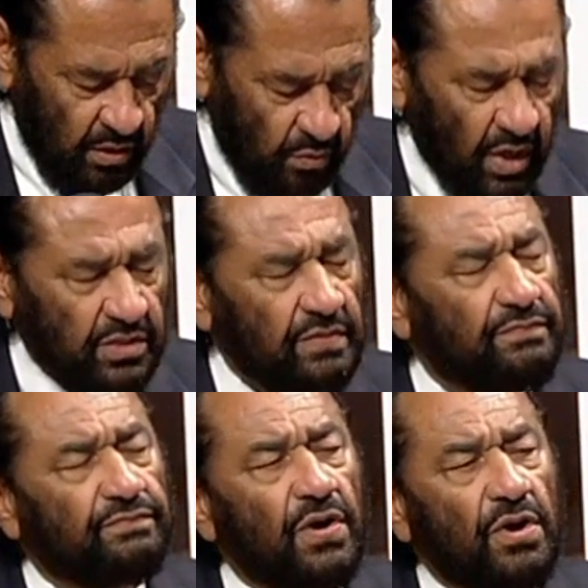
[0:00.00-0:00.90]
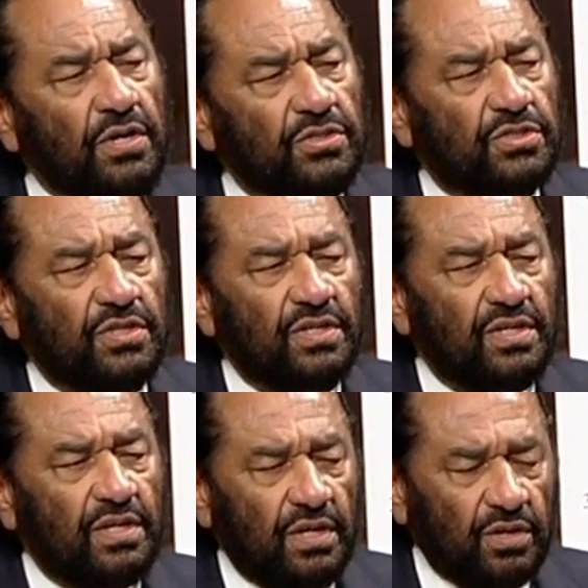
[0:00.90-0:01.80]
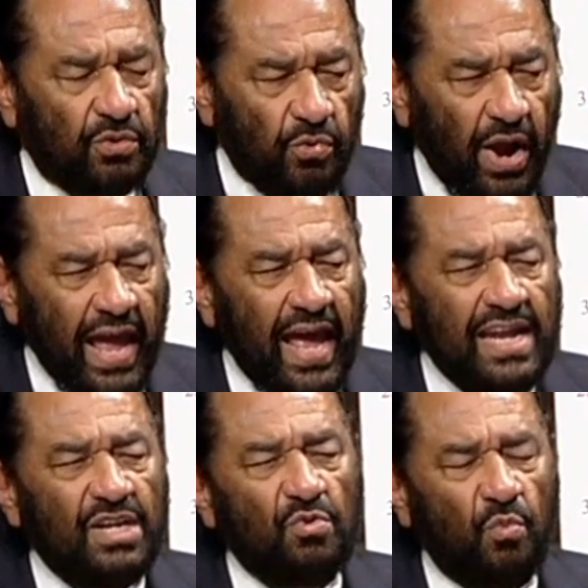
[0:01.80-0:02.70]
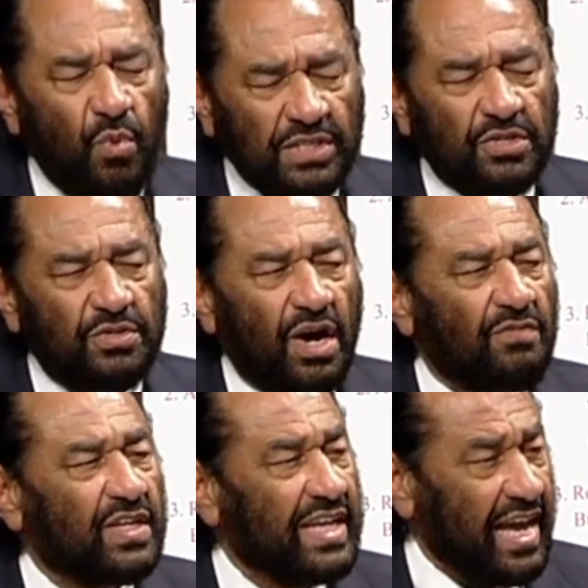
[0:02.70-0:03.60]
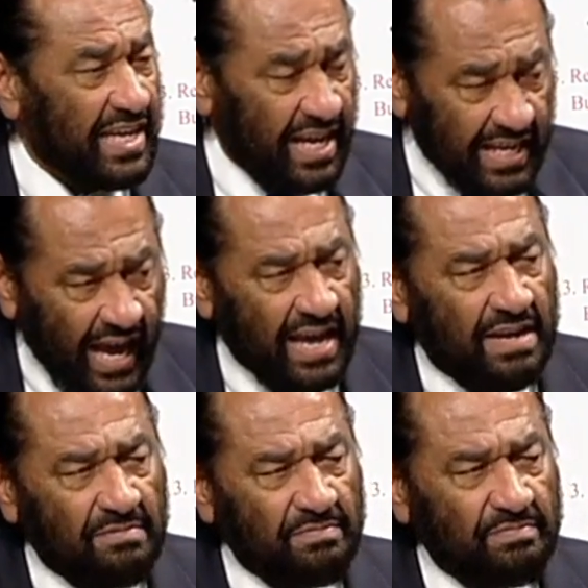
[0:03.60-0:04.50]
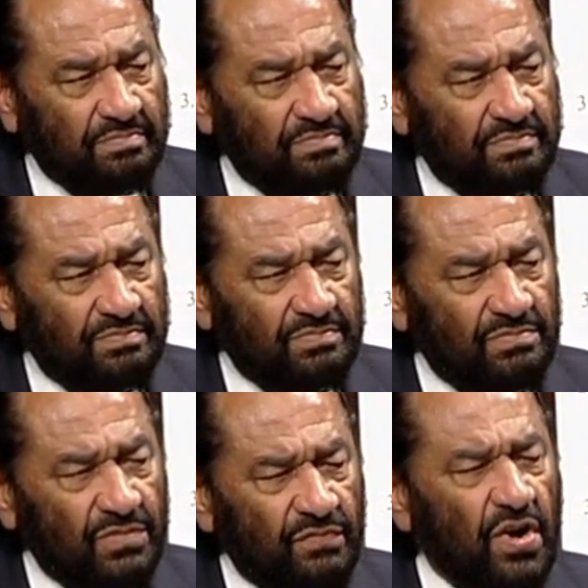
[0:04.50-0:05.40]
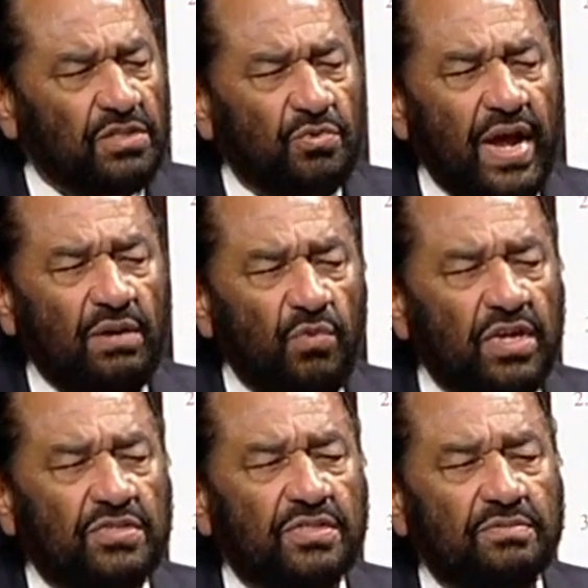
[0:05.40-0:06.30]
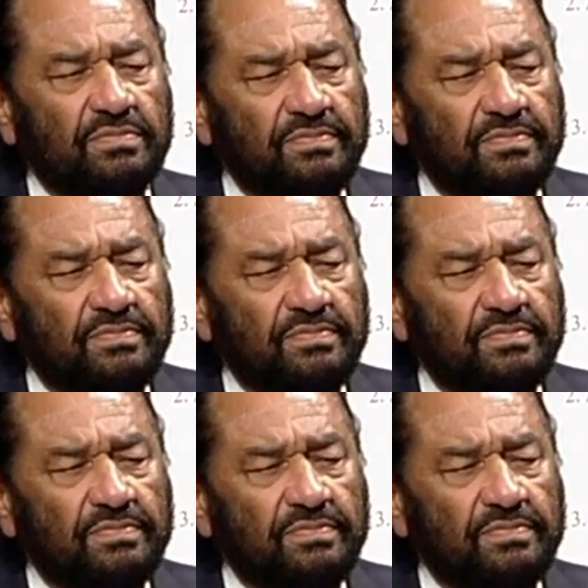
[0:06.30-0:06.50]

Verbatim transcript: was the first grand wizard of the KKK. First grand wizard.